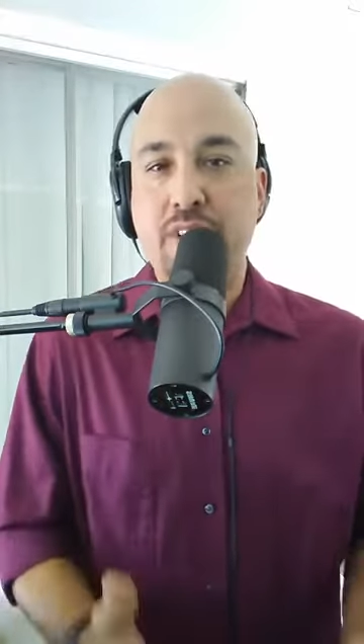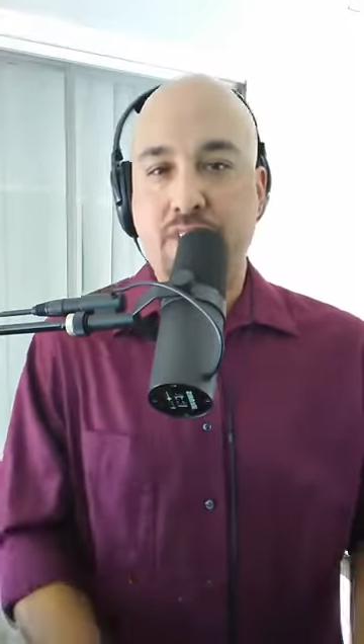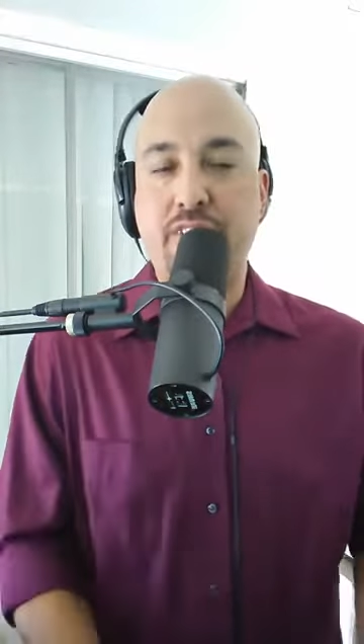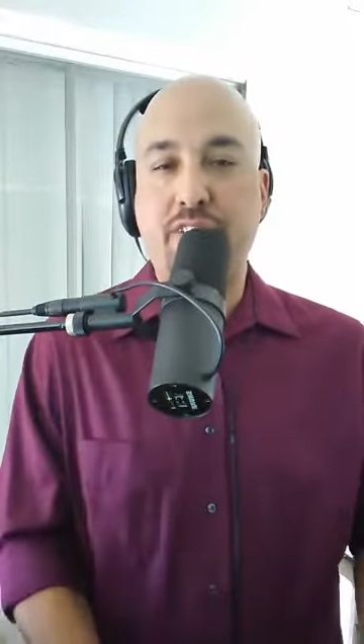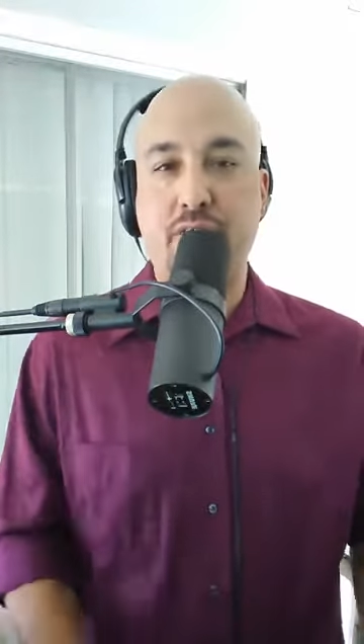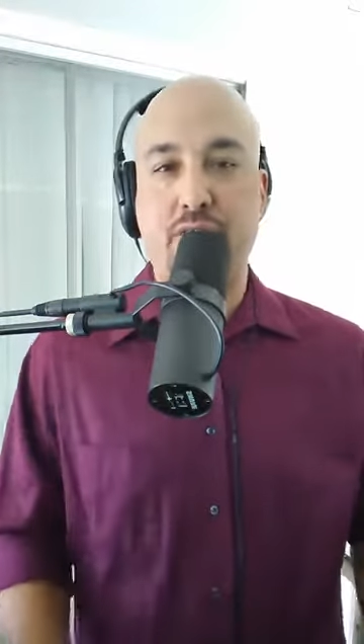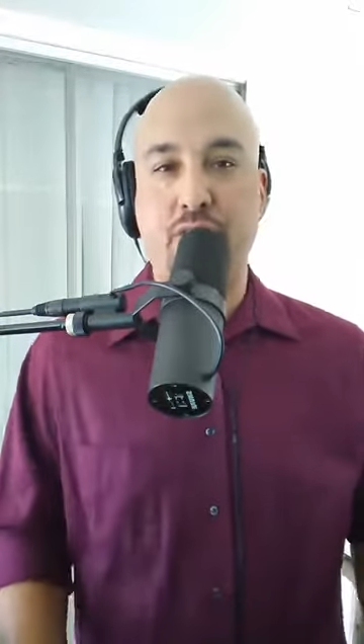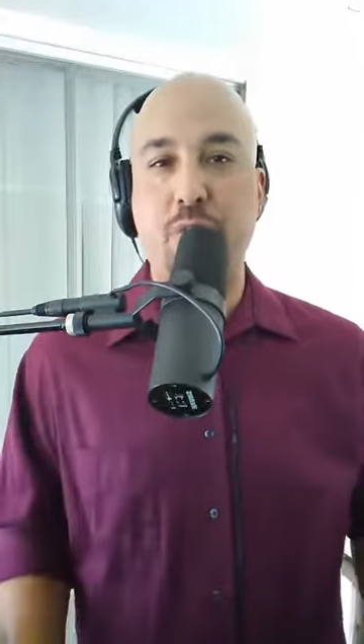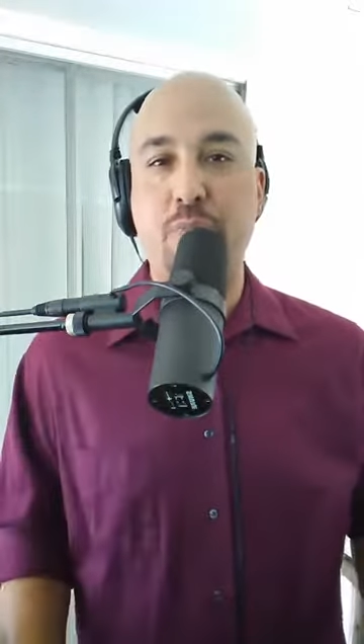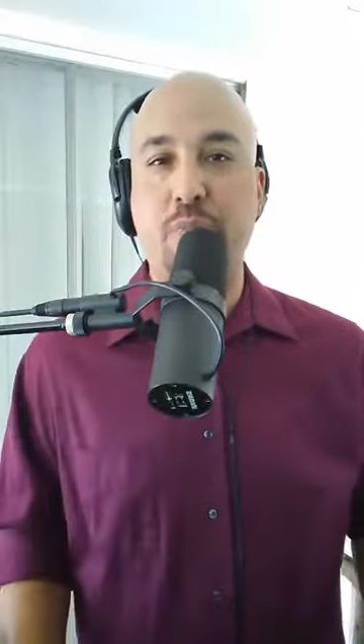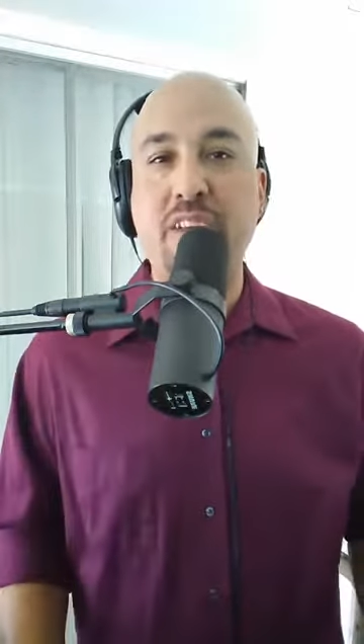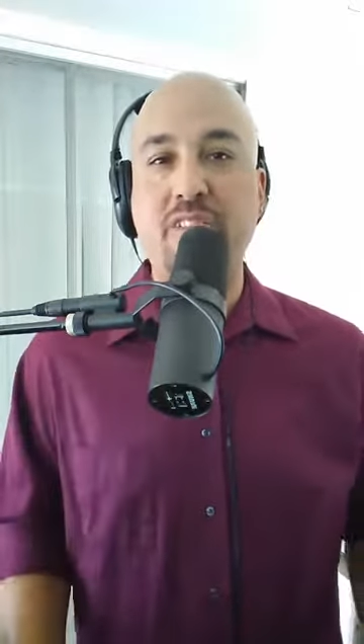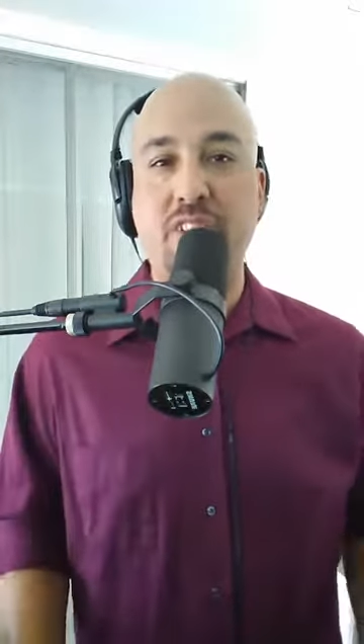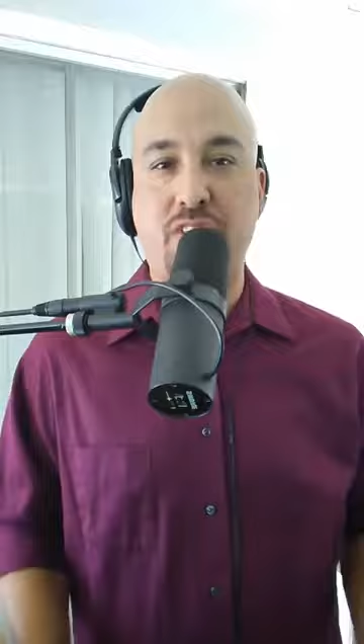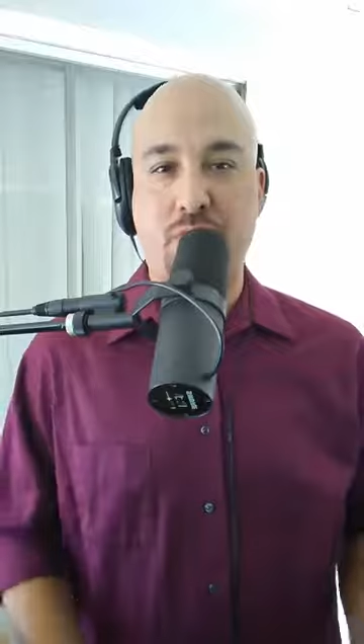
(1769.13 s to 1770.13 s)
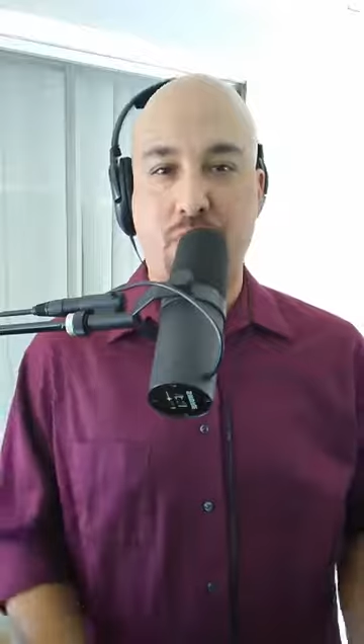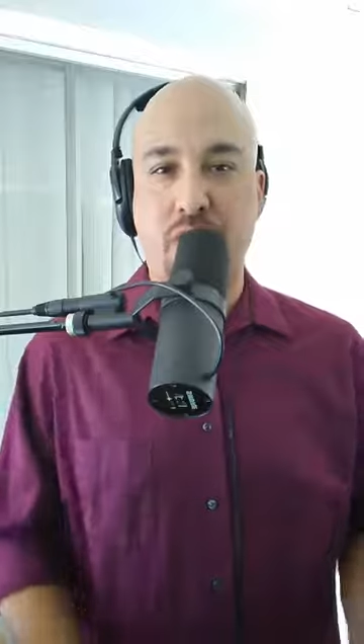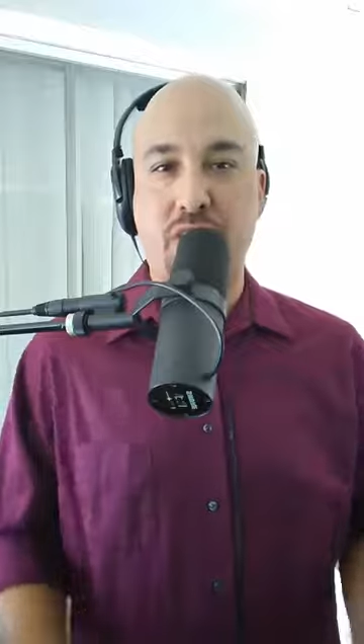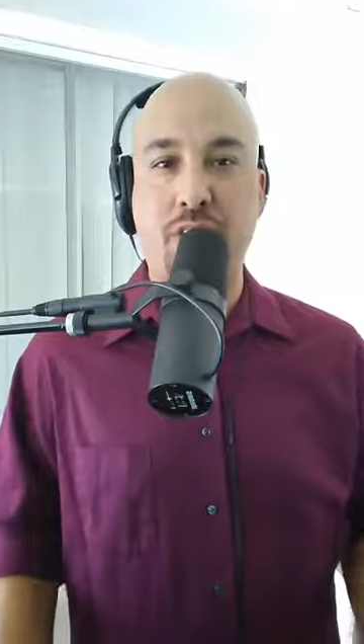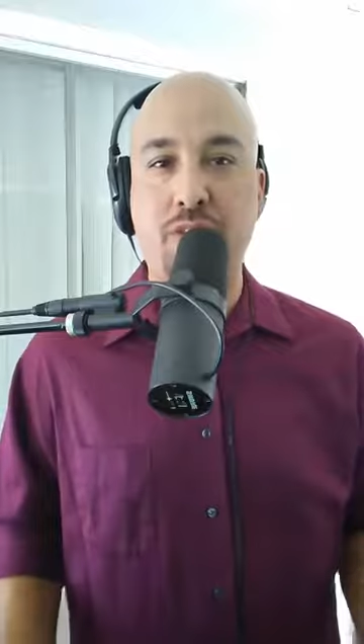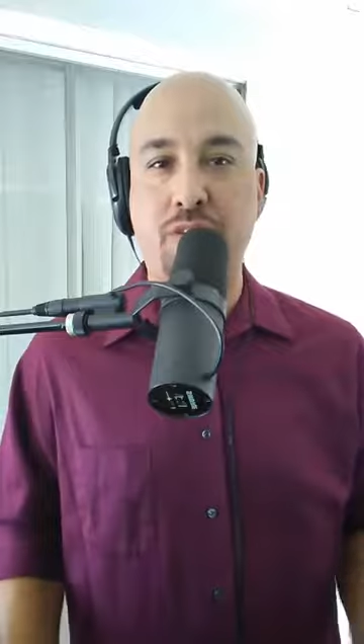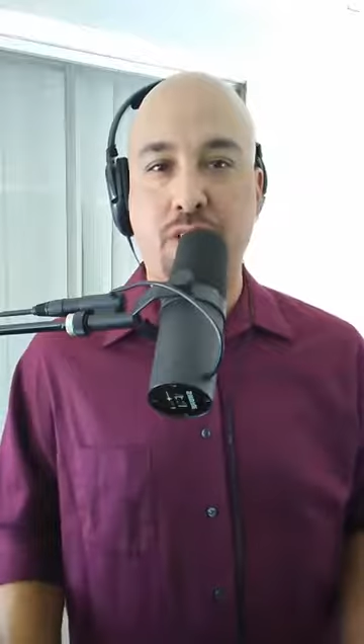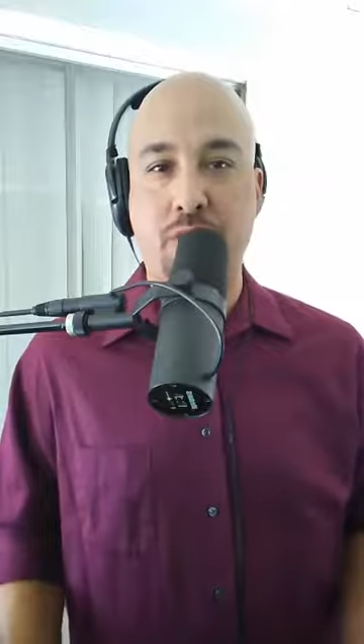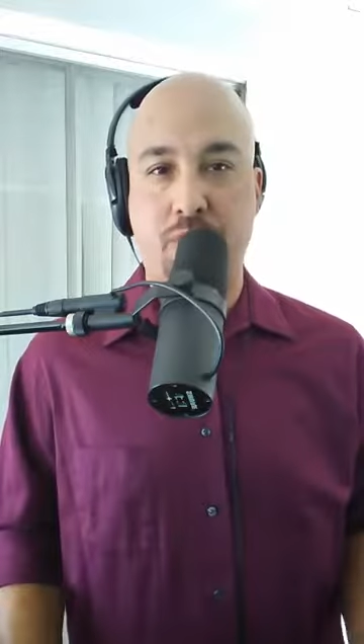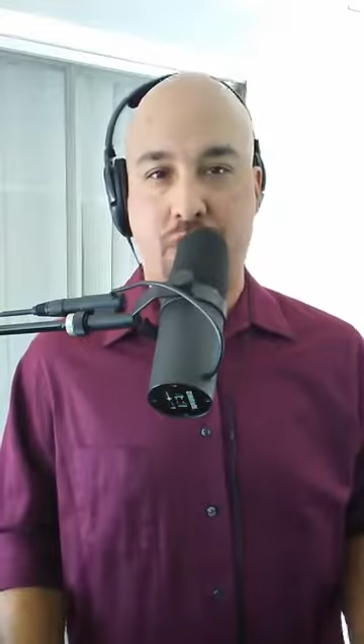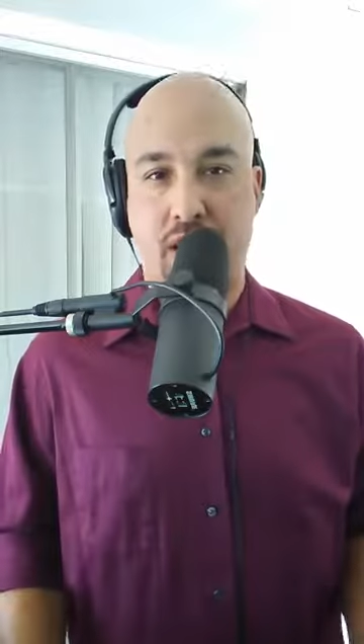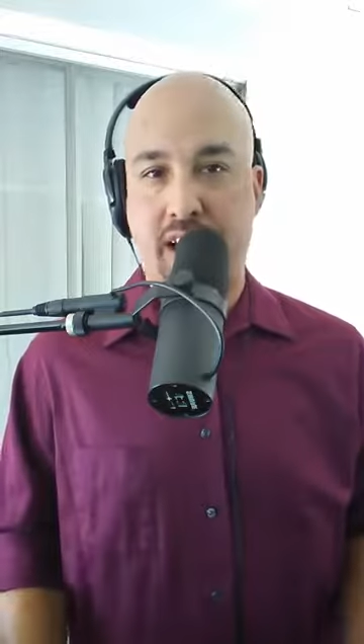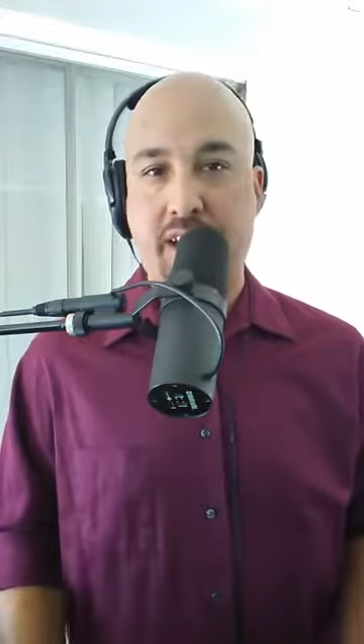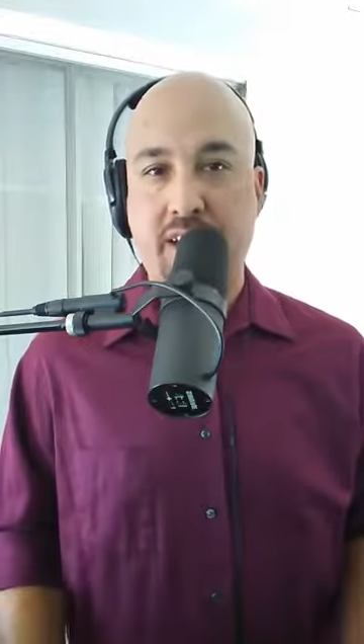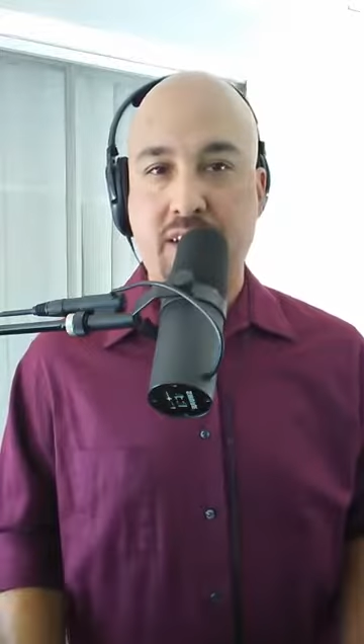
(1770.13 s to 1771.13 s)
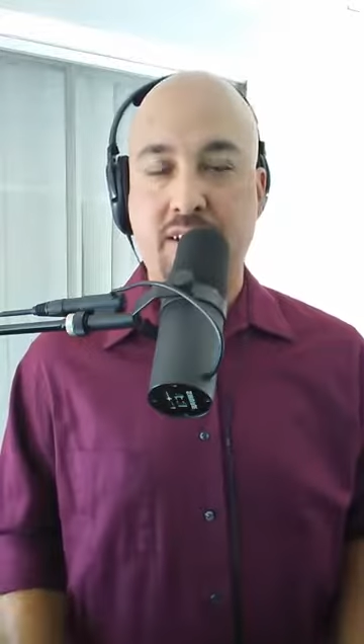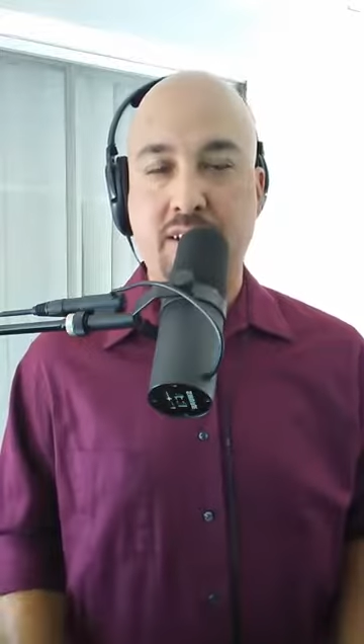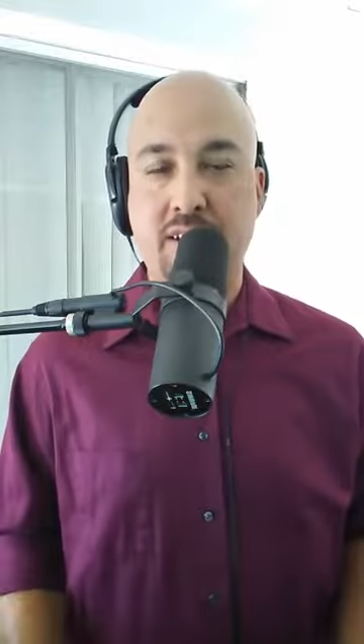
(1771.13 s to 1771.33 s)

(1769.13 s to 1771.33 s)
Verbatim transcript: This is your business, what you do, right?